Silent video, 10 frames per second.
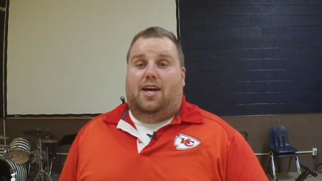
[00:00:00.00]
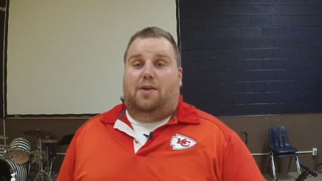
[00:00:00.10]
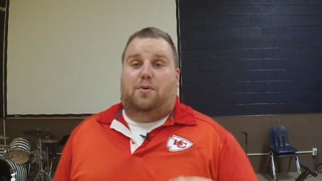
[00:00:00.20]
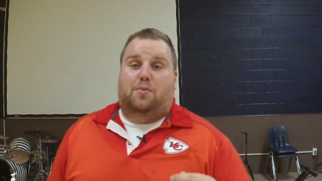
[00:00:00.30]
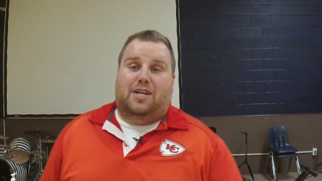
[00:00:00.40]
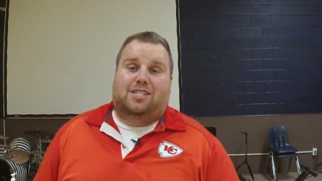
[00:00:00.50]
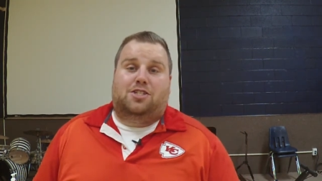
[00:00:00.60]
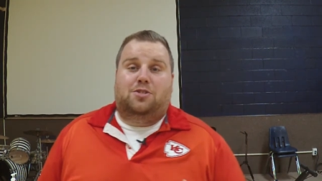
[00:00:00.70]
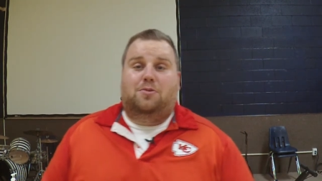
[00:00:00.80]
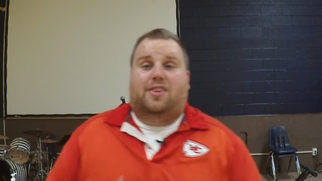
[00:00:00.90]
And when we
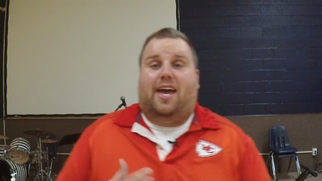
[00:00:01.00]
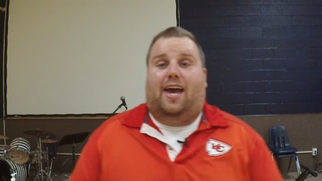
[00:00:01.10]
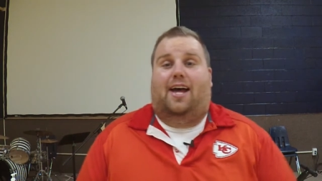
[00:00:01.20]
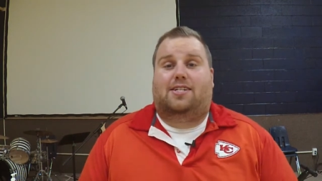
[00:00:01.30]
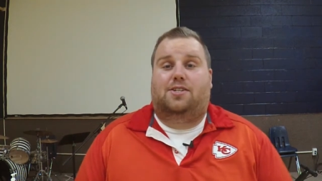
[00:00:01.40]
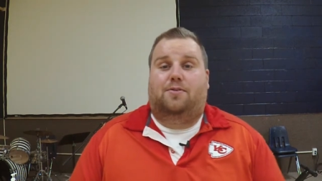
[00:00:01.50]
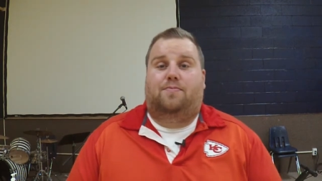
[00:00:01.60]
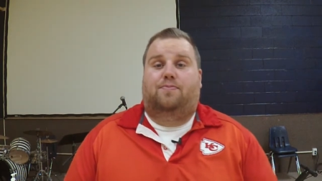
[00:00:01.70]
do that,